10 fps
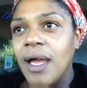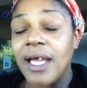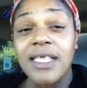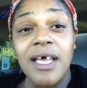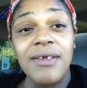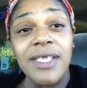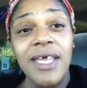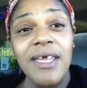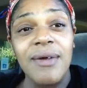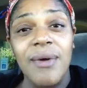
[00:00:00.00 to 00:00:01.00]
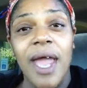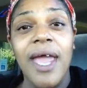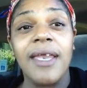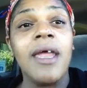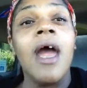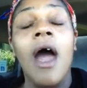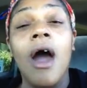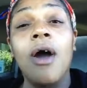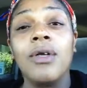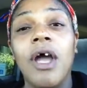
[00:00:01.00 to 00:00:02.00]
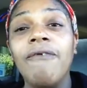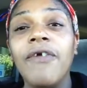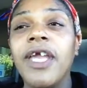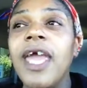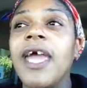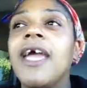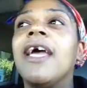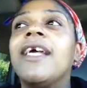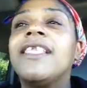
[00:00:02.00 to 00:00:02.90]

guess I'll see you. And, don't forget